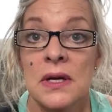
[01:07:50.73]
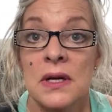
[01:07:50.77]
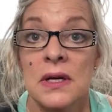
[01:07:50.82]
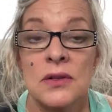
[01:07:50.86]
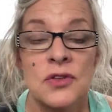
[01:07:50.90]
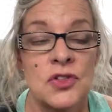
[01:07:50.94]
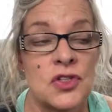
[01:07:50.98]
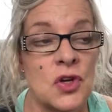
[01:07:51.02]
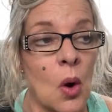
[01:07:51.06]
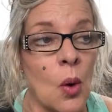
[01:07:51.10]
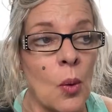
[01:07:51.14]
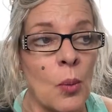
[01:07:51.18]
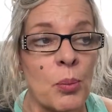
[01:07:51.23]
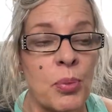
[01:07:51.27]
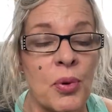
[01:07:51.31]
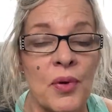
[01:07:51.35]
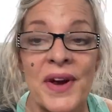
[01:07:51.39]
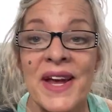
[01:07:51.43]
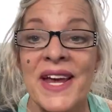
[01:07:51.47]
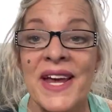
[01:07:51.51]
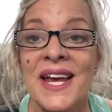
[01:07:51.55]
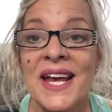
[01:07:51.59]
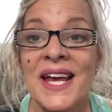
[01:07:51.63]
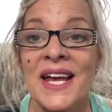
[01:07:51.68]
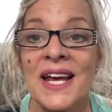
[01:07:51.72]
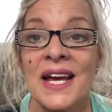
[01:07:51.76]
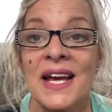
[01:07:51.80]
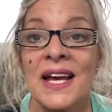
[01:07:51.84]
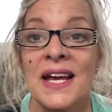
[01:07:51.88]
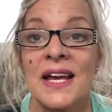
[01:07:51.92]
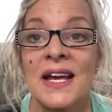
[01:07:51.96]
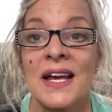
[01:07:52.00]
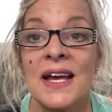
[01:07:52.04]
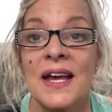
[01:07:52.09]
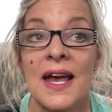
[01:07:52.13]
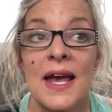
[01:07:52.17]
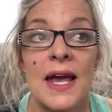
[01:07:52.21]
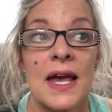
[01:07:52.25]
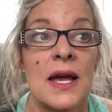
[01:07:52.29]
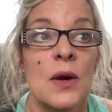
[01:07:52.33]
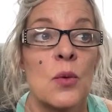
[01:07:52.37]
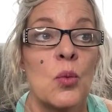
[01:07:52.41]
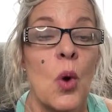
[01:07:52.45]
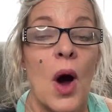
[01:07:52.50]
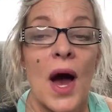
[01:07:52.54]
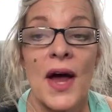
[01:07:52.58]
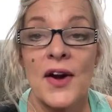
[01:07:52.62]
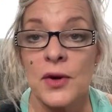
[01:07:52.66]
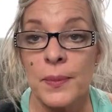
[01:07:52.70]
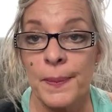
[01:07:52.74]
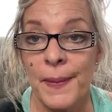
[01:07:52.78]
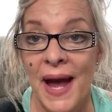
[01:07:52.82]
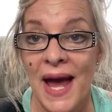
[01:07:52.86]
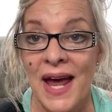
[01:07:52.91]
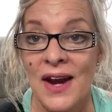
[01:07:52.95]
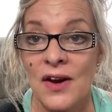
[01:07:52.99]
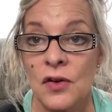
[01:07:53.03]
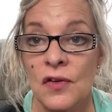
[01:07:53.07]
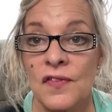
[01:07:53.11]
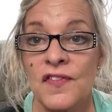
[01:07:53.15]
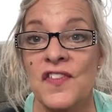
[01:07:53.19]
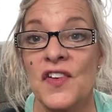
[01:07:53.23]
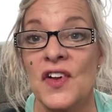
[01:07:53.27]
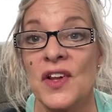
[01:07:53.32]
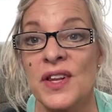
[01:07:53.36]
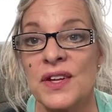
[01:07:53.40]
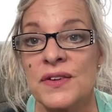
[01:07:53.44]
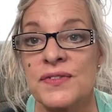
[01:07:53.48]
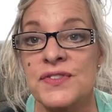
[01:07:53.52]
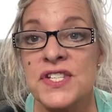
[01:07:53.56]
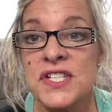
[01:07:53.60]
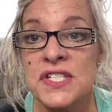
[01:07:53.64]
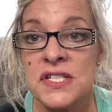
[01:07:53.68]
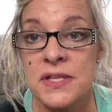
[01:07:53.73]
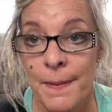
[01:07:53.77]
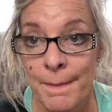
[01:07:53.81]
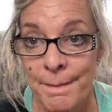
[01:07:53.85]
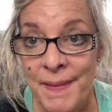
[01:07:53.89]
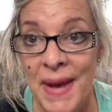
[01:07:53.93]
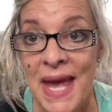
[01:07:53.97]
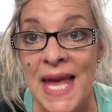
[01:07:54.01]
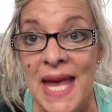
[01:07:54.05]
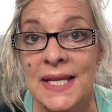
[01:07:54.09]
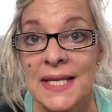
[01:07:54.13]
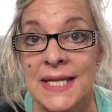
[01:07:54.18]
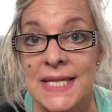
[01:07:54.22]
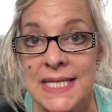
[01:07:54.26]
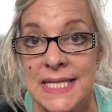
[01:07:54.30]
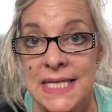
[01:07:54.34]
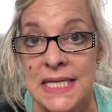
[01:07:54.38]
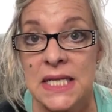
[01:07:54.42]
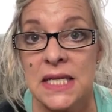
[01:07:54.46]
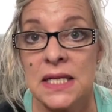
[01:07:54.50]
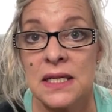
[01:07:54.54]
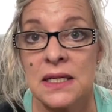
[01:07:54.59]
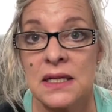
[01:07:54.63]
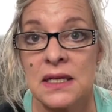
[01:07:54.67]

Don't bring a water bottle full of cement